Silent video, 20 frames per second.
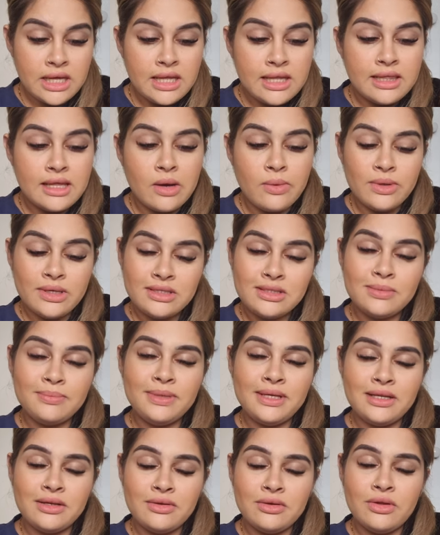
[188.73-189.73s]
That one's a
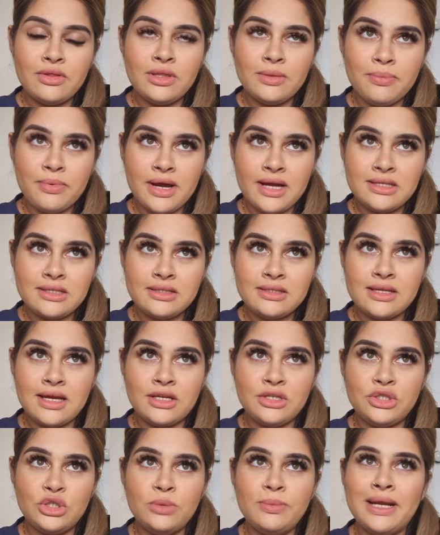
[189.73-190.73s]
bit on the pricey side
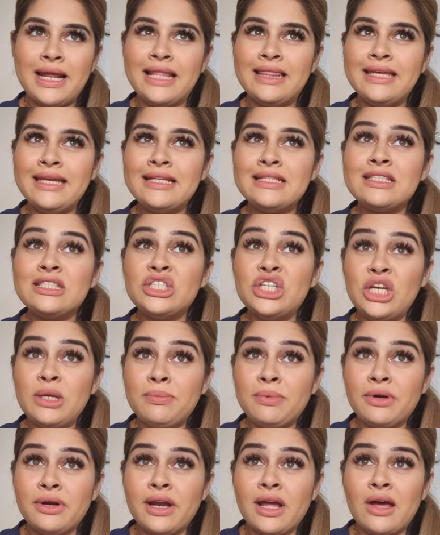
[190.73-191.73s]
too, but I think it's
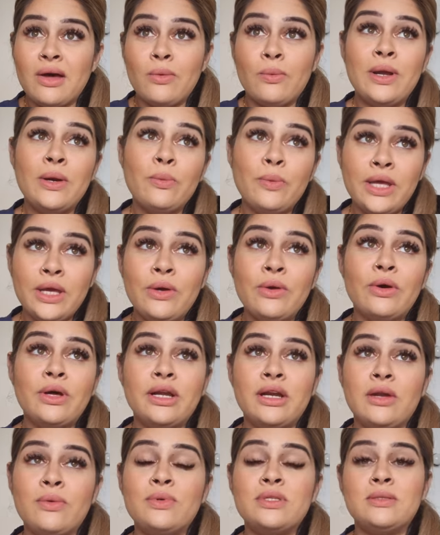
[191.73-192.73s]
cheaper now. When we got
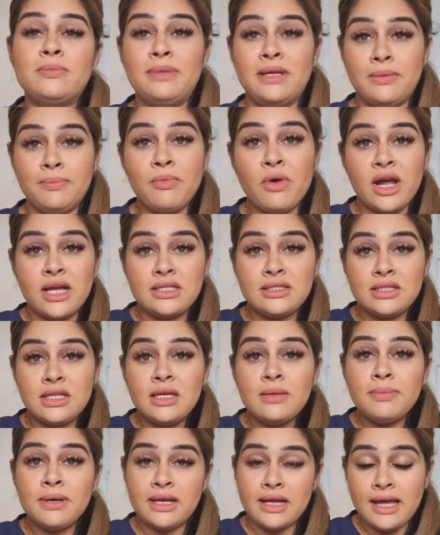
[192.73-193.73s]
it, it was a bit pricey,
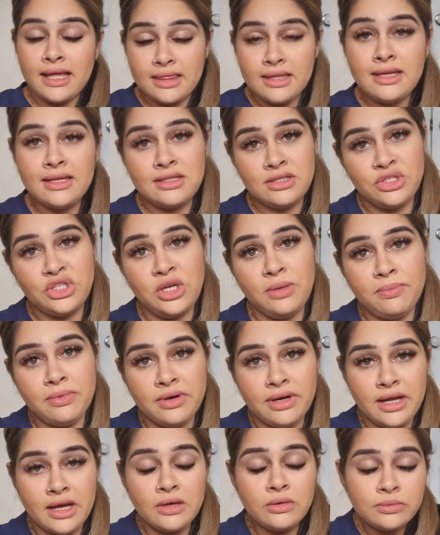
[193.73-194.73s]
but I think it's cheaper
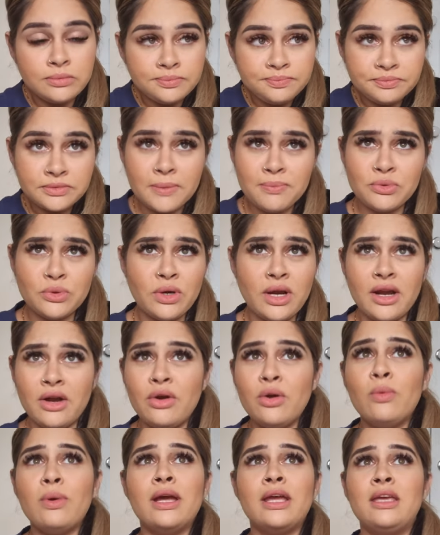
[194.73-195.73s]
now. I'm sorry, I don't
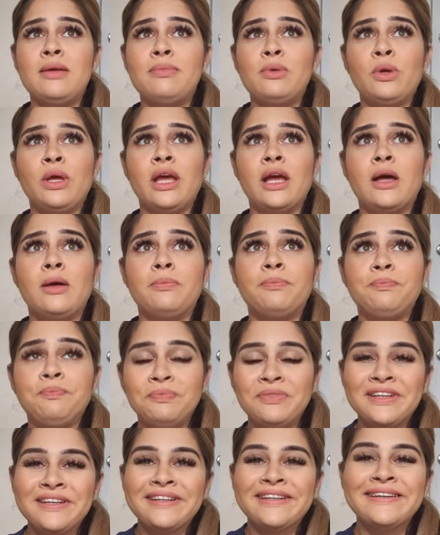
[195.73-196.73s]
know why I keep looking up.
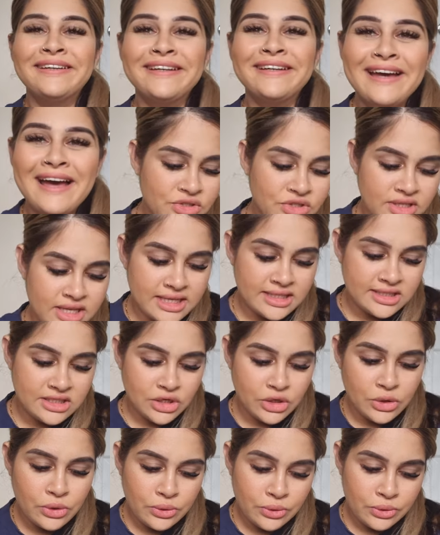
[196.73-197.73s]
so that's the
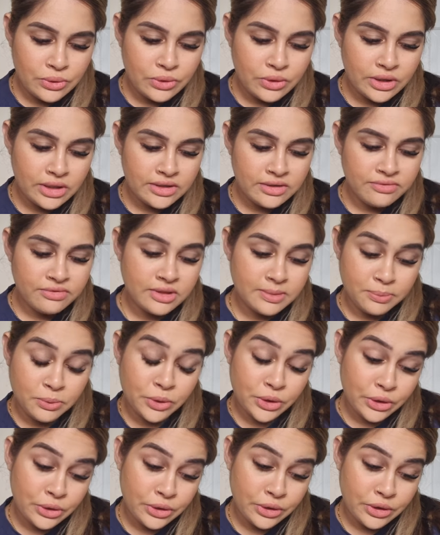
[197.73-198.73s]
court, the
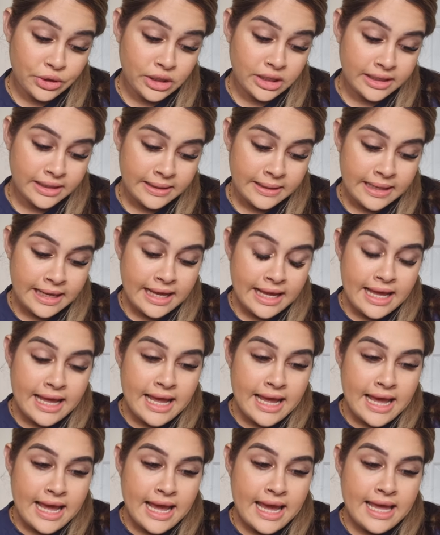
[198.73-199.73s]
porta court.
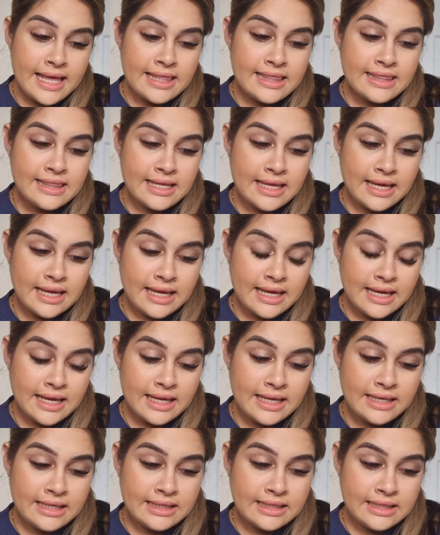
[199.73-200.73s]
And
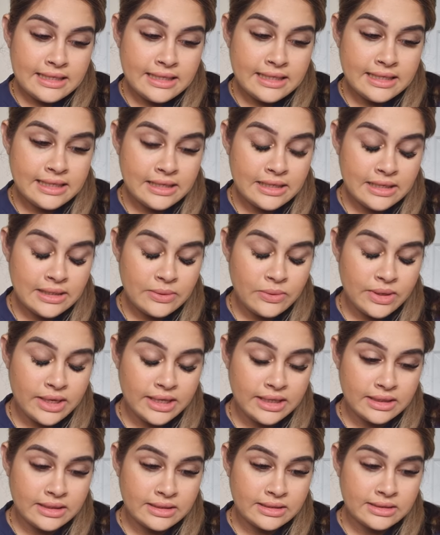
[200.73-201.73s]
then, what
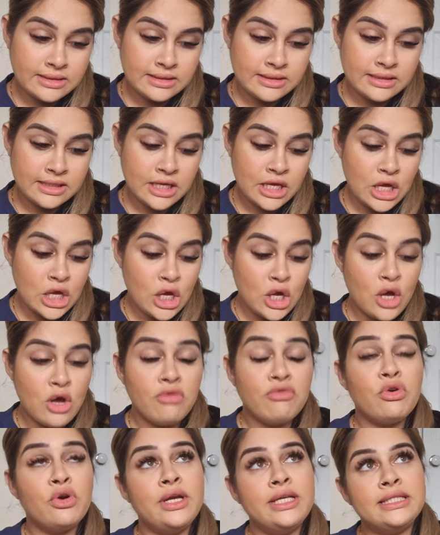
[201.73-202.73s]
else?
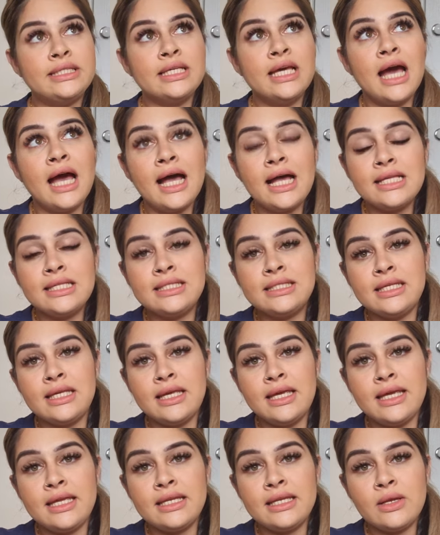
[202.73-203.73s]
For his car
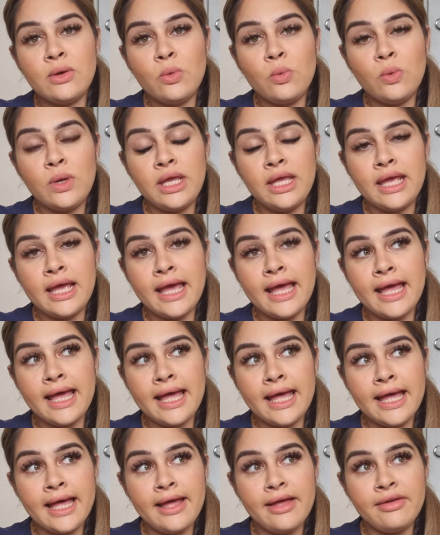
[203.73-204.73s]
seat, we
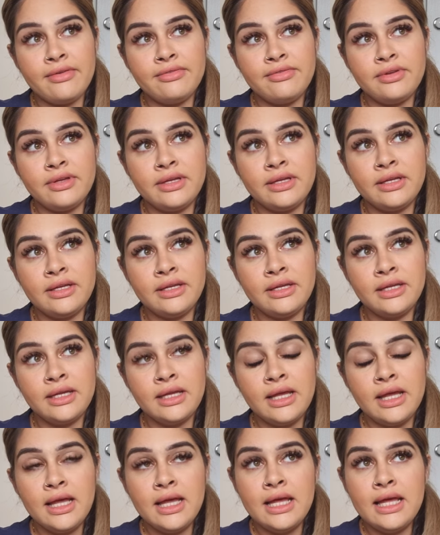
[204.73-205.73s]
have
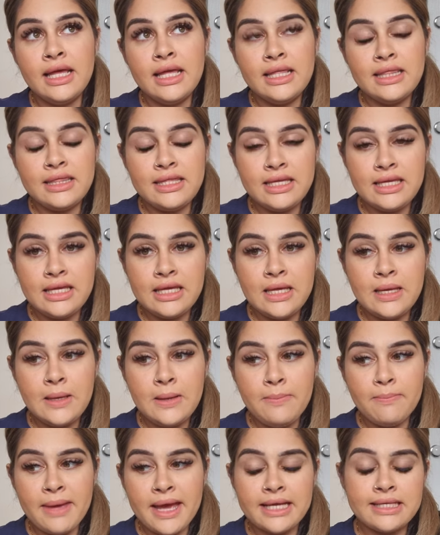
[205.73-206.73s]
the
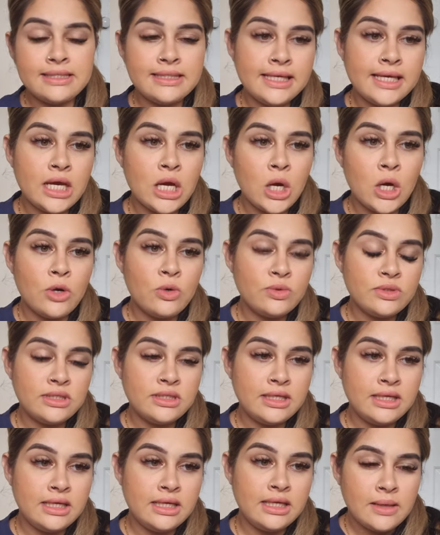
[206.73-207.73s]

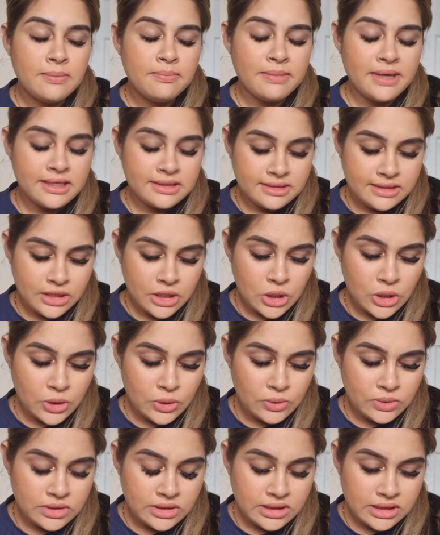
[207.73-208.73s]
Maxi-Cosi.
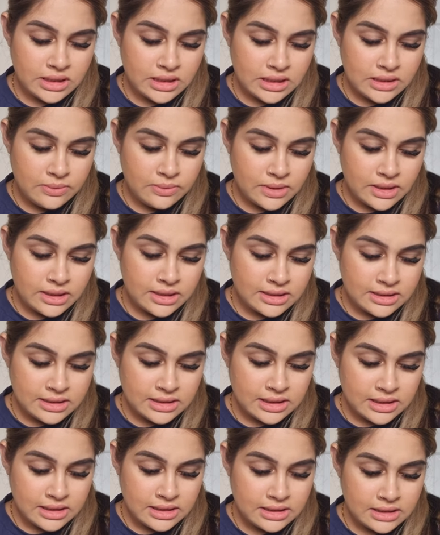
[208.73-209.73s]
Maxi-Cosi, what is
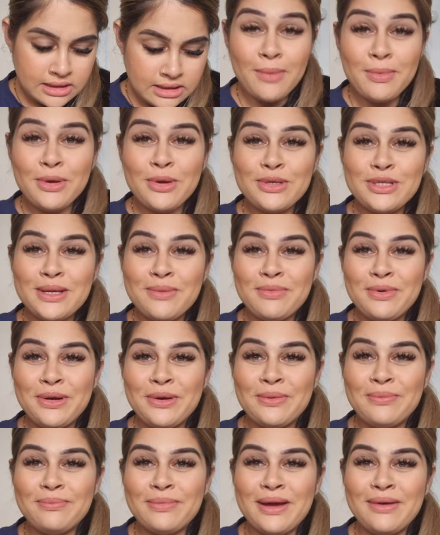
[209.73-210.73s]
it? Because I'm, rec
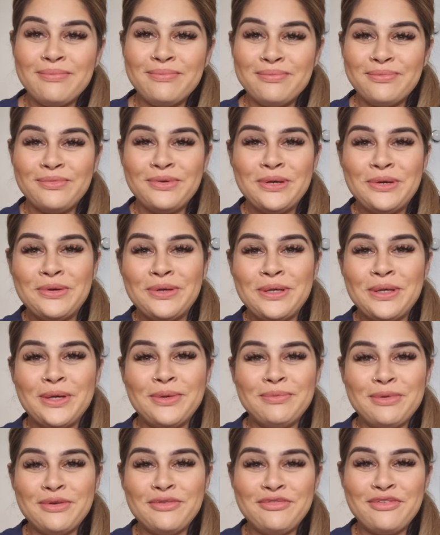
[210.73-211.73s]
I'm recording on
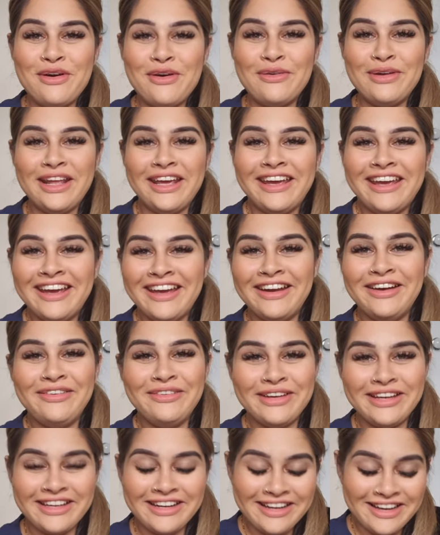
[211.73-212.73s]
my phone, I can't
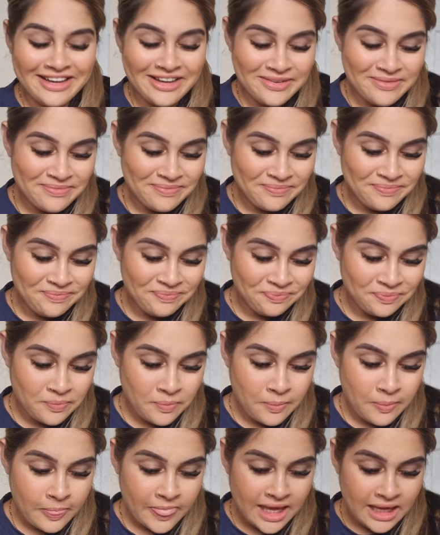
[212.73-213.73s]
look it up.
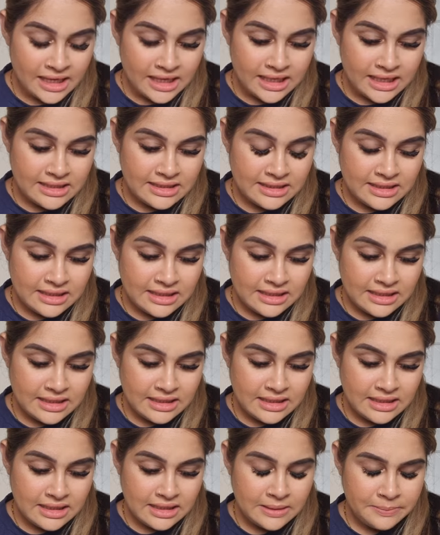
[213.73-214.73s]

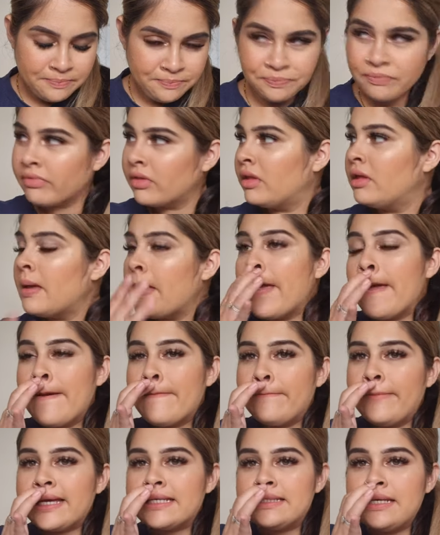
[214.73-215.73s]
It's
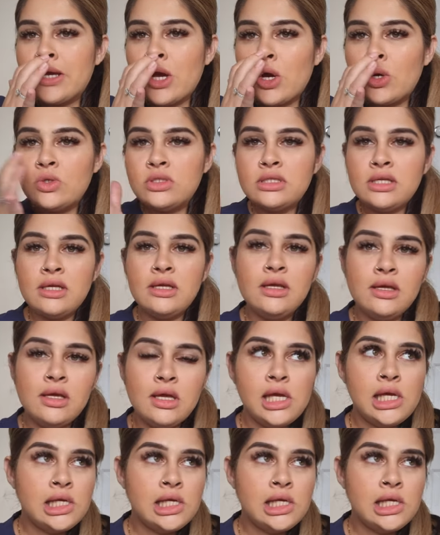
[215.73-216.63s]
the Maxi-Cosi.